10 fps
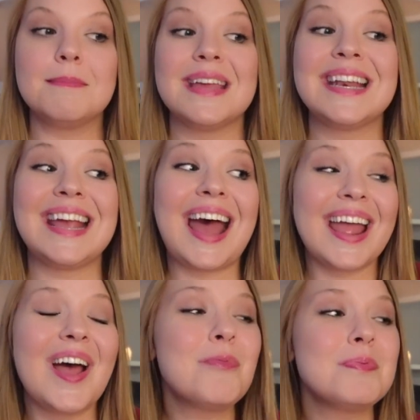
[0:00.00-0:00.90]
meaning I
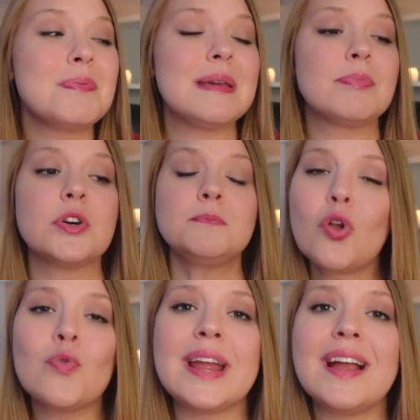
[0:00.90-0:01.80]
help people
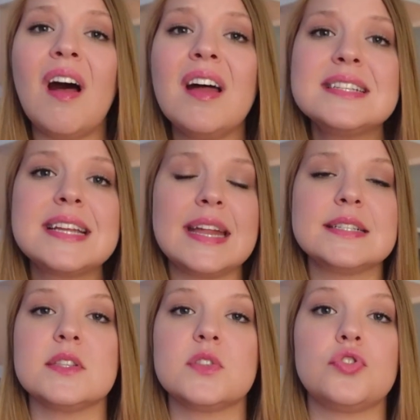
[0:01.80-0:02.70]
write
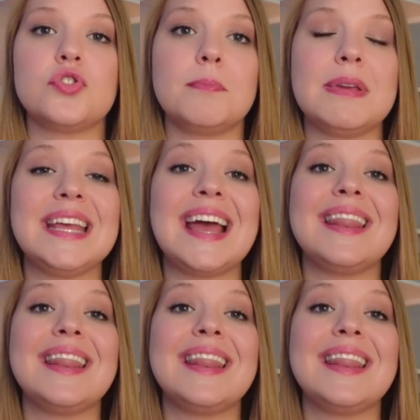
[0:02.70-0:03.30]
content and social media